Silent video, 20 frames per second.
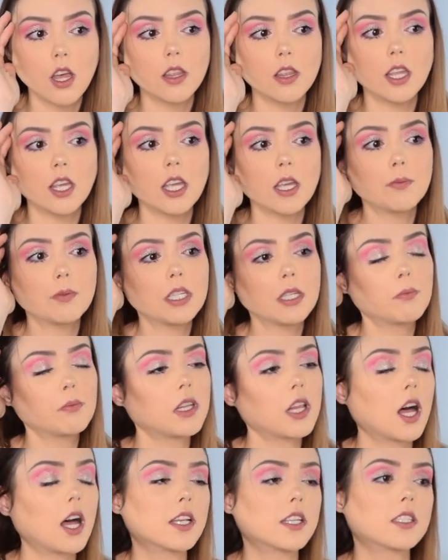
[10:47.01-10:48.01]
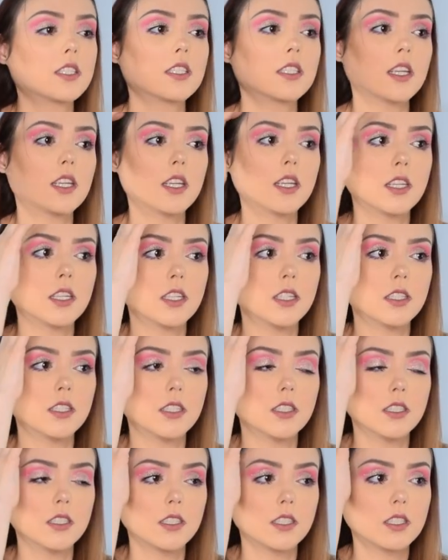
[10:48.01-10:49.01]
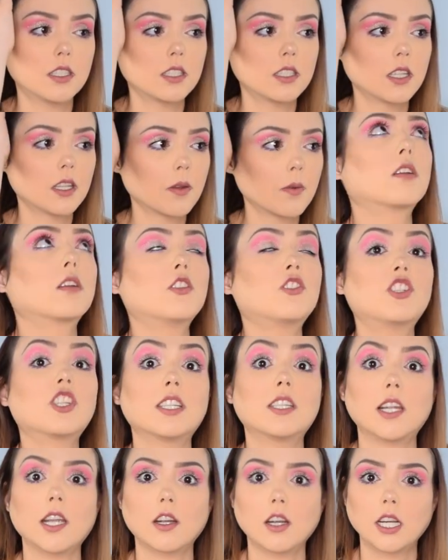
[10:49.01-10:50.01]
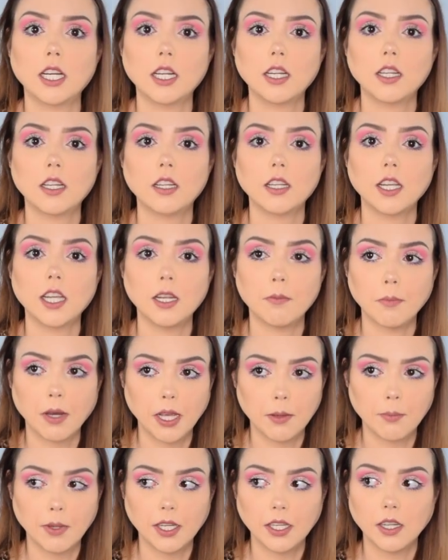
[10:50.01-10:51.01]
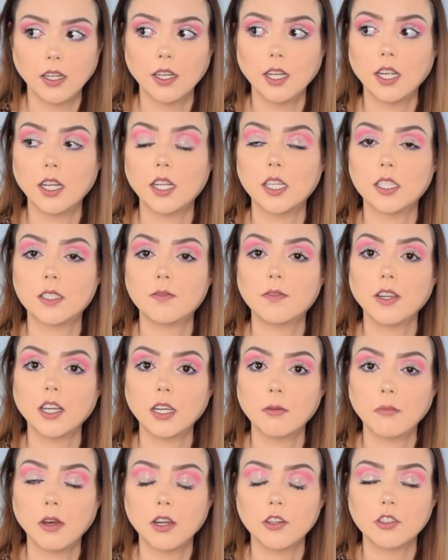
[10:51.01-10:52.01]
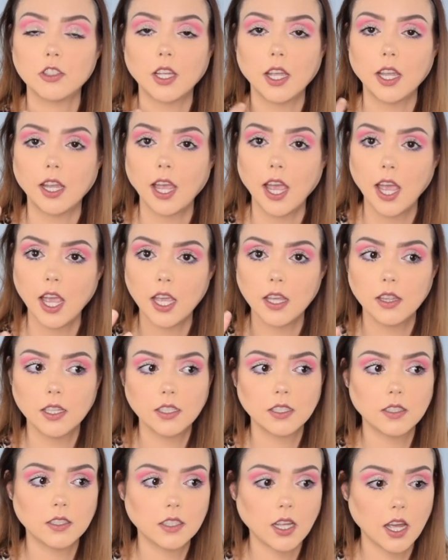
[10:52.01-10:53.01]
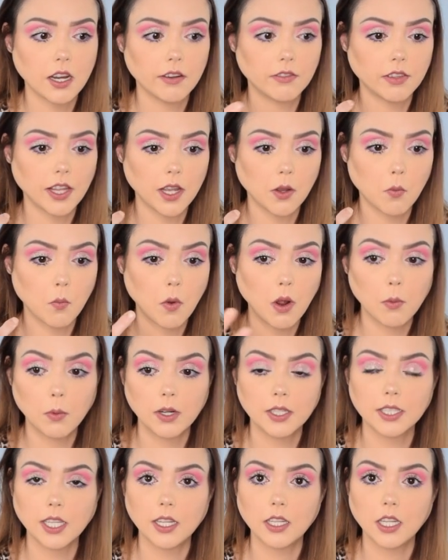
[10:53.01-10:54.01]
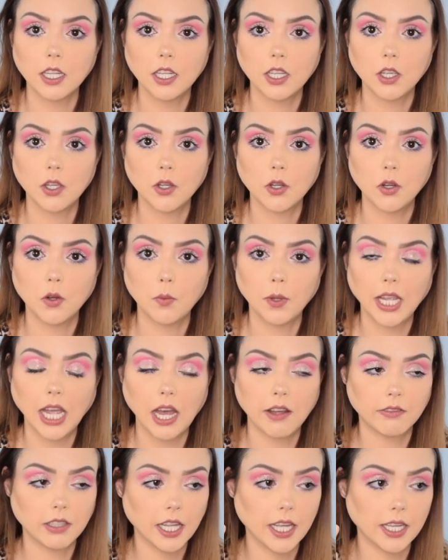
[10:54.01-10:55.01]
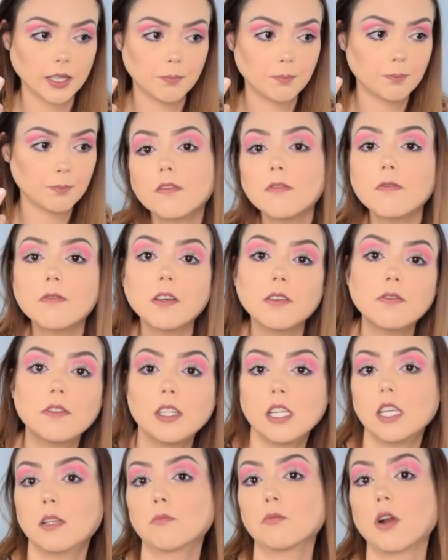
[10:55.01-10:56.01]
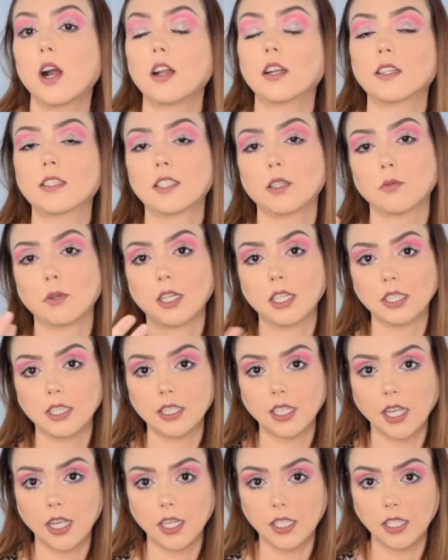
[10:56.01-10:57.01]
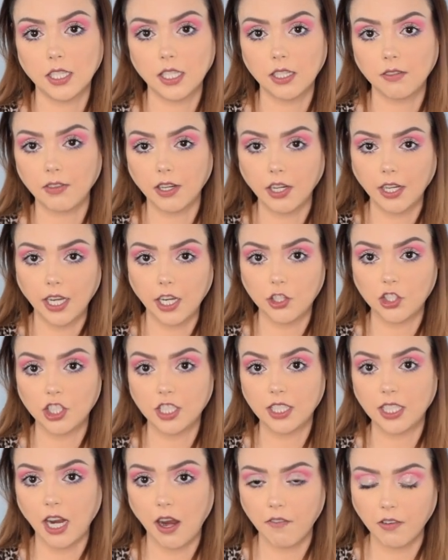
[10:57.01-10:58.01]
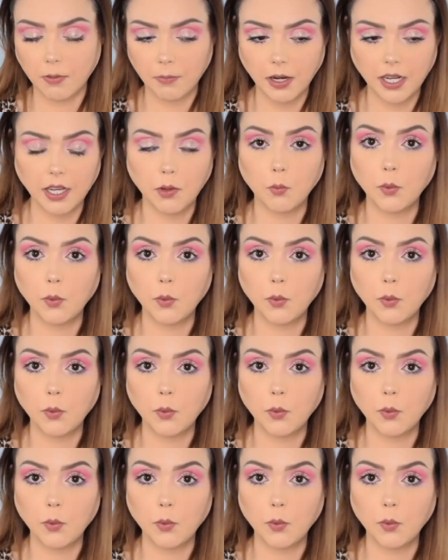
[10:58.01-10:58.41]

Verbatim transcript: The Ipsy Plus is generic, in my opinion. It is very much like, hey, this is kind of like what we're sending you. We have like 15 products that we're going to send in variations to everybody.